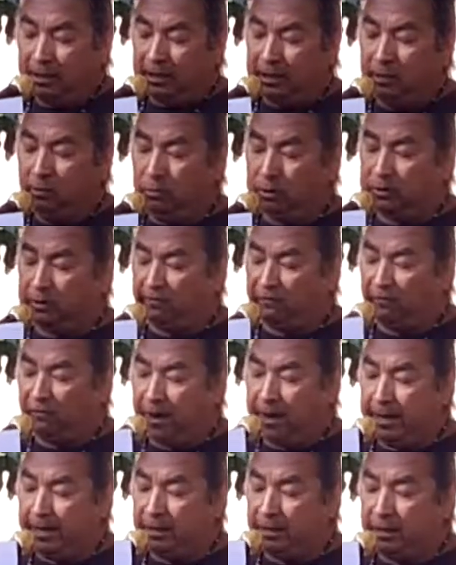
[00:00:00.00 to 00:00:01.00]
He was a
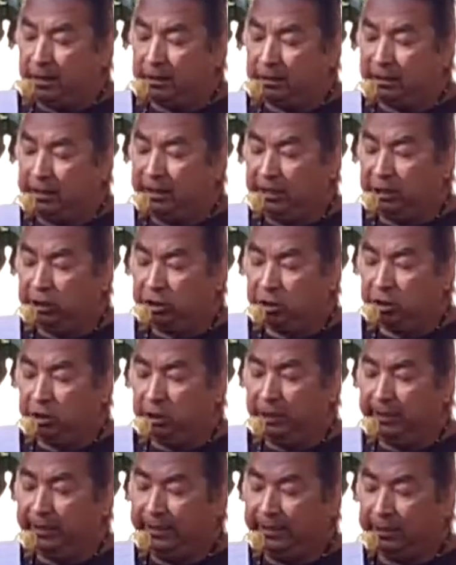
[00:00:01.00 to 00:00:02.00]
friend, teacher,
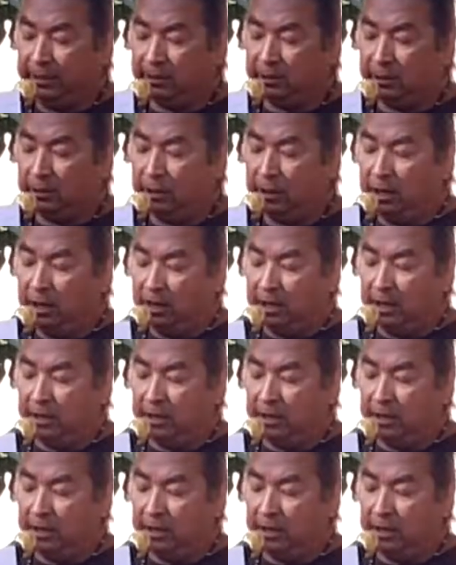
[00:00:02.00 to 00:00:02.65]
healer,